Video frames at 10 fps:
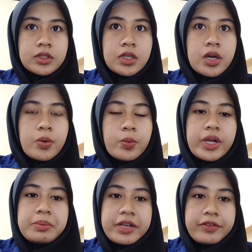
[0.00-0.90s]
Well, my
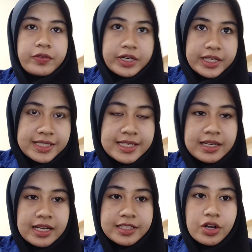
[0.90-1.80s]
friends, that's
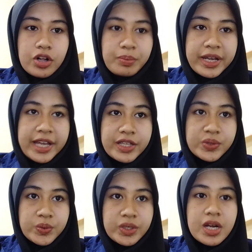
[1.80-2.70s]
all my
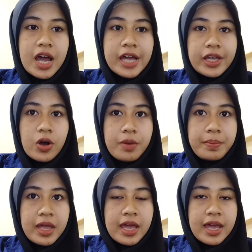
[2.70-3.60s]
answer. I hope
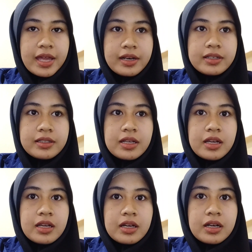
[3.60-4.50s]
and
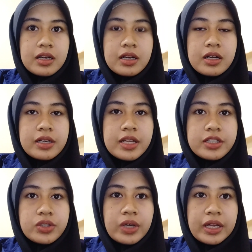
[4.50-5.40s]
that you
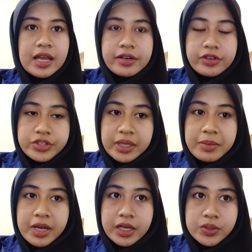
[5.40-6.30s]
can understand my
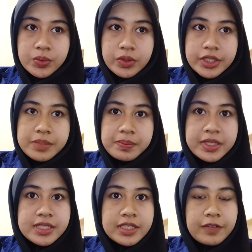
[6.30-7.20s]
answers. Please
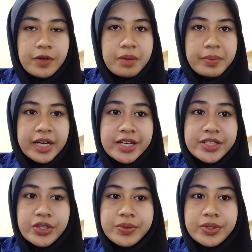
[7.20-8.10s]
give comment and
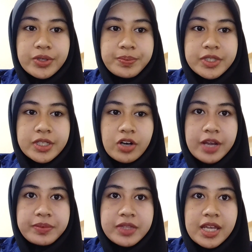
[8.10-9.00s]
subscribe.
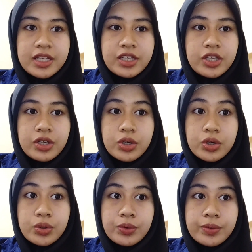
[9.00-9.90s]
Thank you.